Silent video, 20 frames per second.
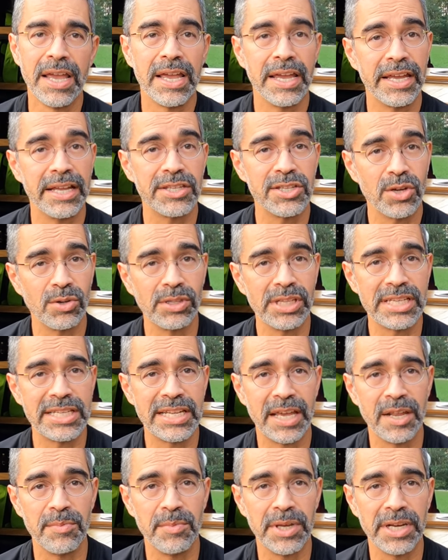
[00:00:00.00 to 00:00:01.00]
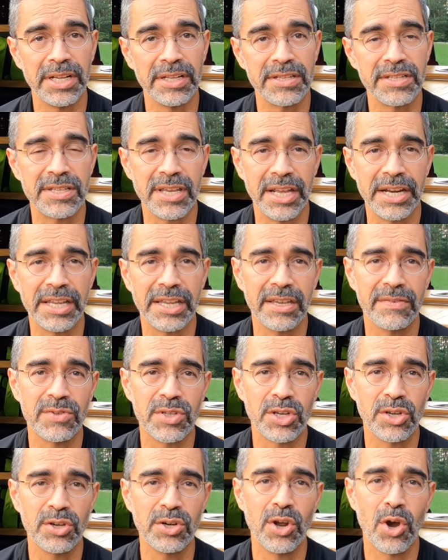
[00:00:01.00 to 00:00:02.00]
It's only 10 minutes and it gives
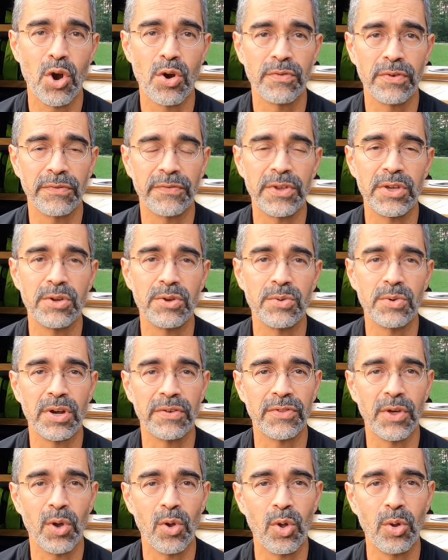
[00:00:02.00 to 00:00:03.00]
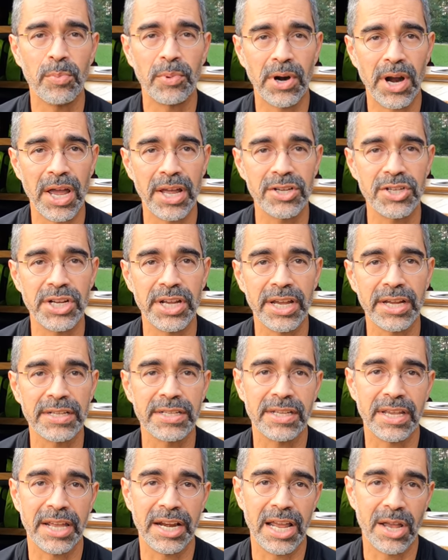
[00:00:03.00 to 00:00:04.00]
a good overview of the whole
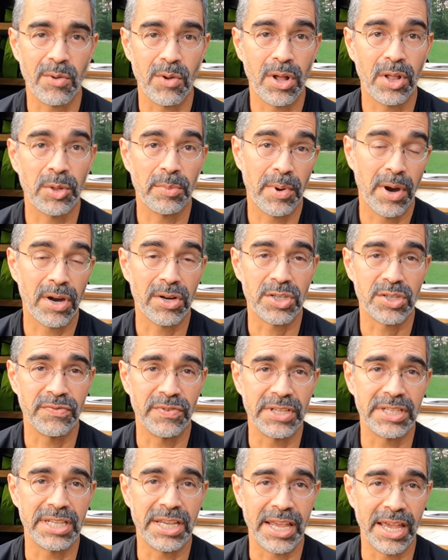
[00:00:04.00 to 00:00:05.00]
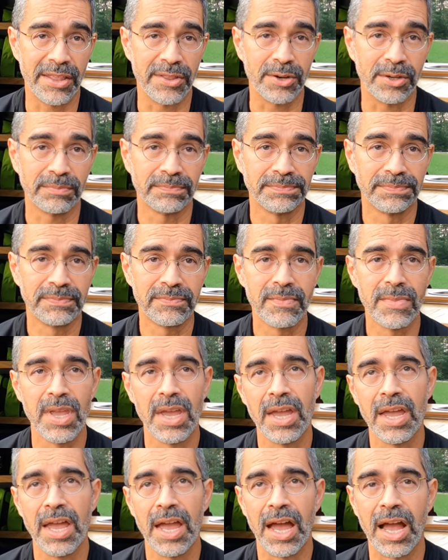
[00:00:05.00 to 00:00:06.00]
project and how all the parts fit together.
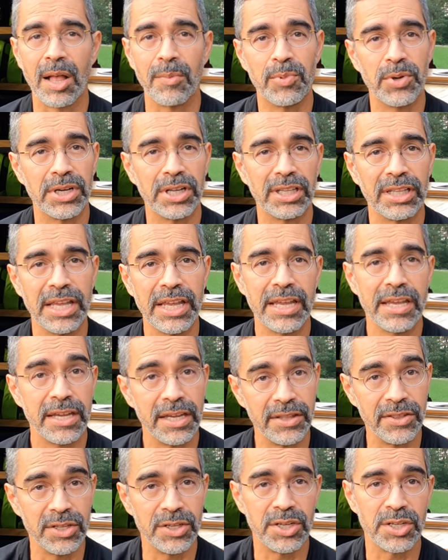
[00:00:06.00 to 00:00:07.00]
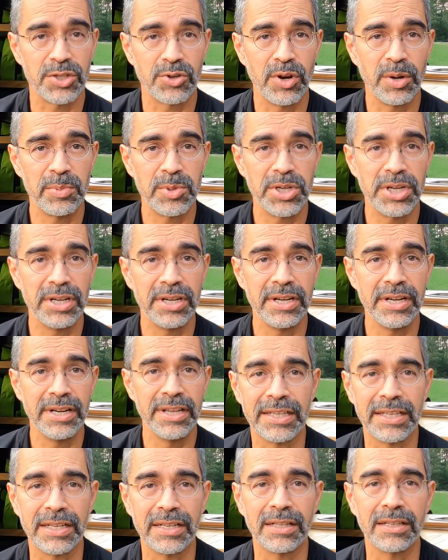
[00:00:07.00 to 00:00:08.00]
I'll put a link in the description.
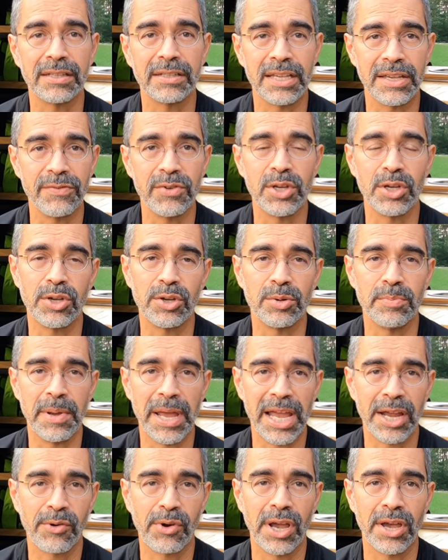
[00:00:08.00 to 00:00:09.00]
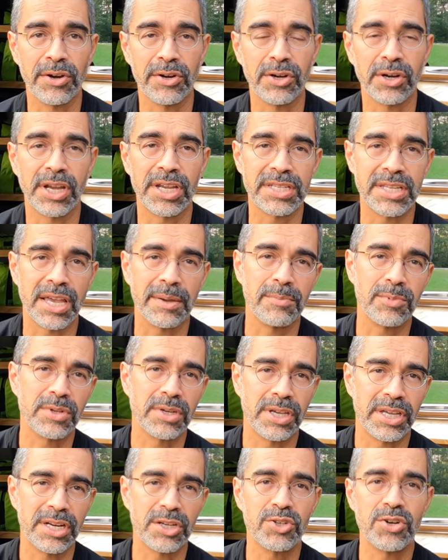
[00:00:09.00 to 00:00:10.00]
It'll give you a good backgrounder because I'm
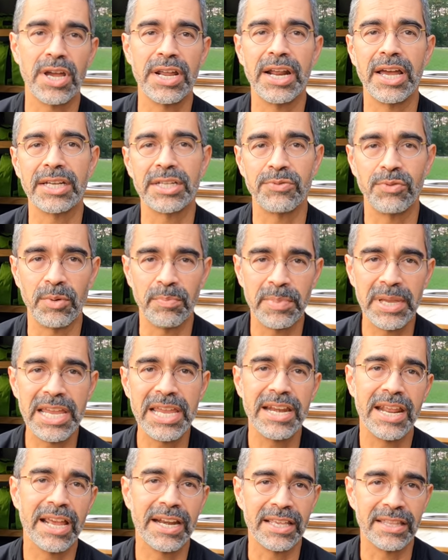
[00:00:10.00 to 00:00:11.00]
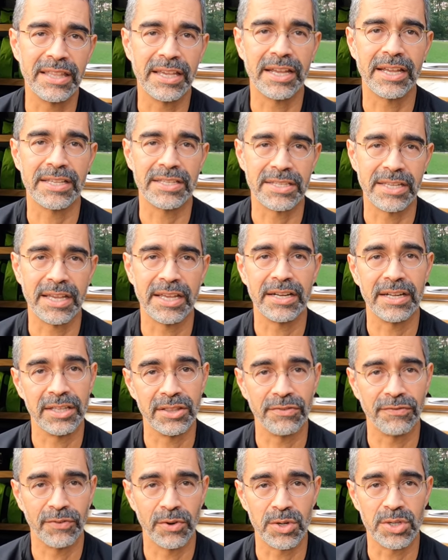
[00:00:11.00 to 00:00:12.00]
going to try not to repeat anything I said in
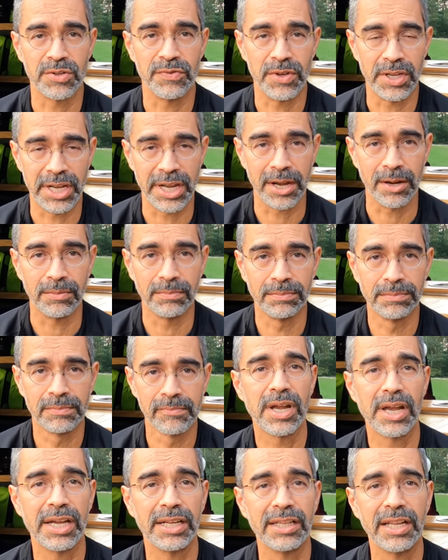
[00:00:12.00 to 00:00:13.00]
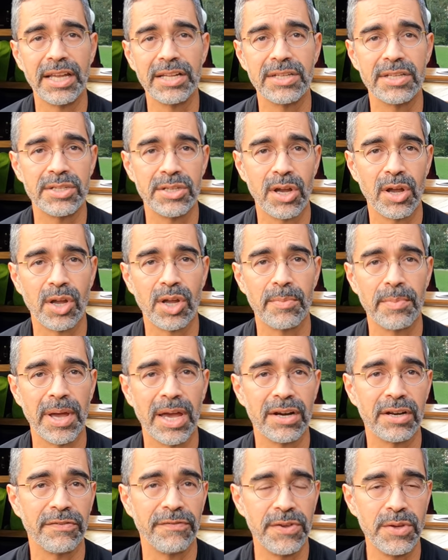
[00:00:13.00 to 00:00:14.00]
the first video. I'd like to talk
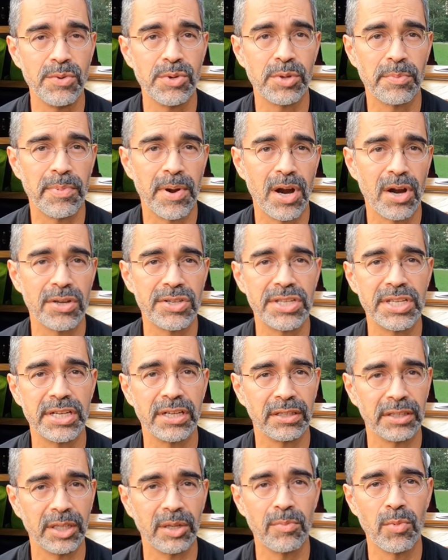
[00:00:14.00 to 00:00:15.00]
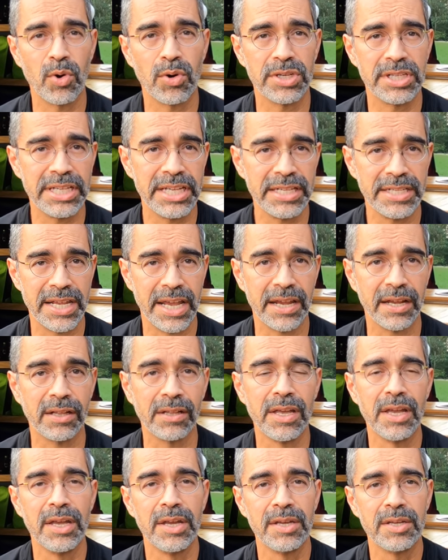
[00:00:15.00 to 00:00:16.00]
about a few of the parts in a little more
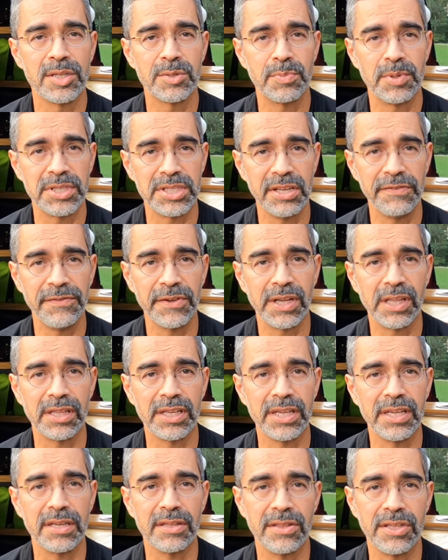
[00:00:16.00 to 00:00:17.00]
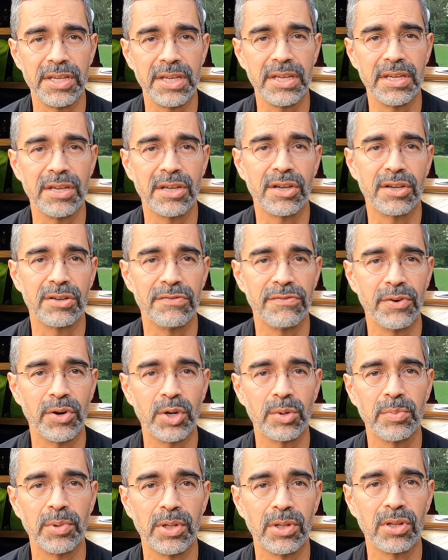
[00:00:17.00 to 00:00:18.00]
detail specifically the
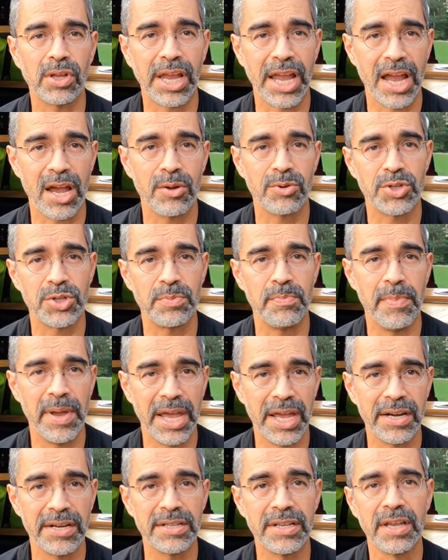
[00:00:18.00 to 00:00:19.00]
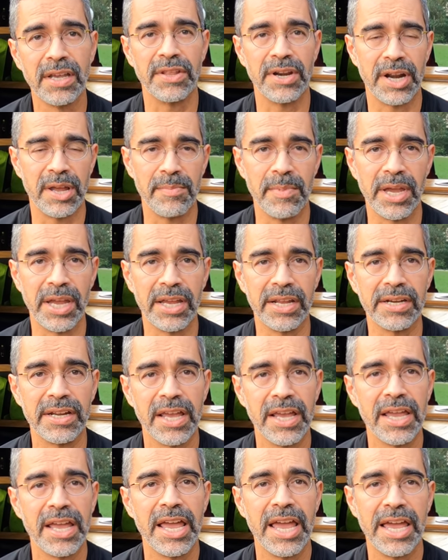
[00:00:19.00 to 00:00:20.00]
convertible couch bed that I made
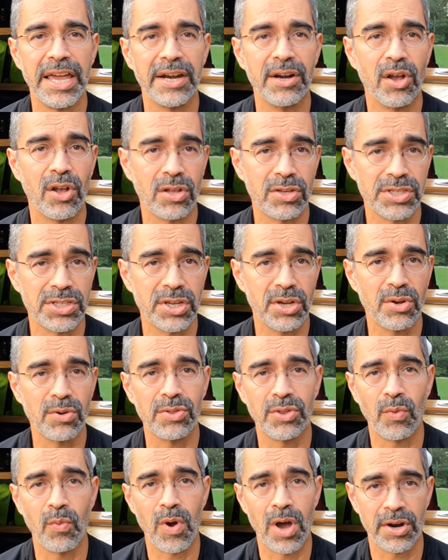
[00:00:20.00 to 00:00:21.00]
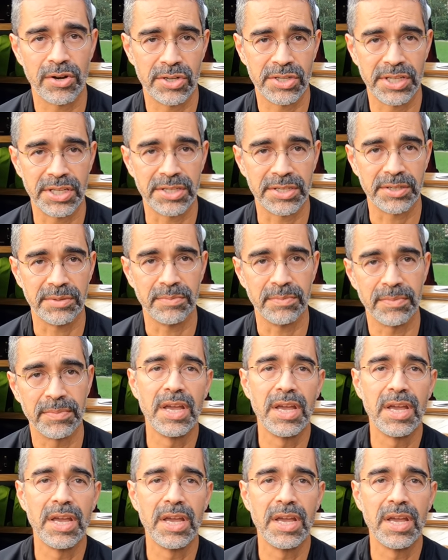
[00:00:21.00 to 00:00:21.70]
and also the water system.